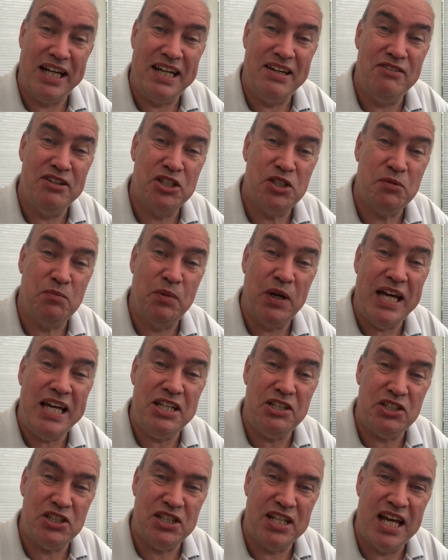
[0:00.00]
what it's like in
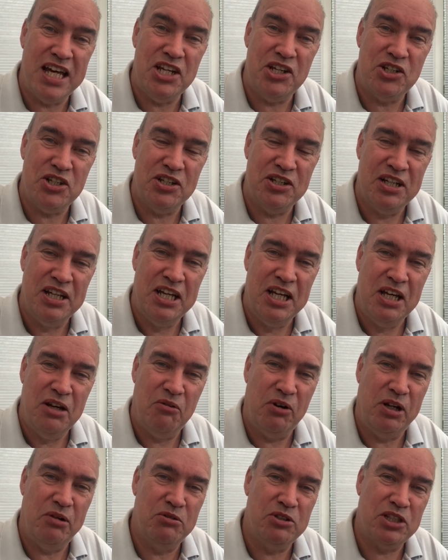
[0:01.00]
the space
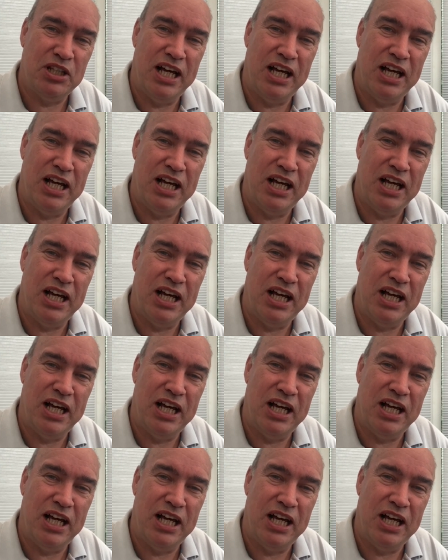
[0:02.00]
station,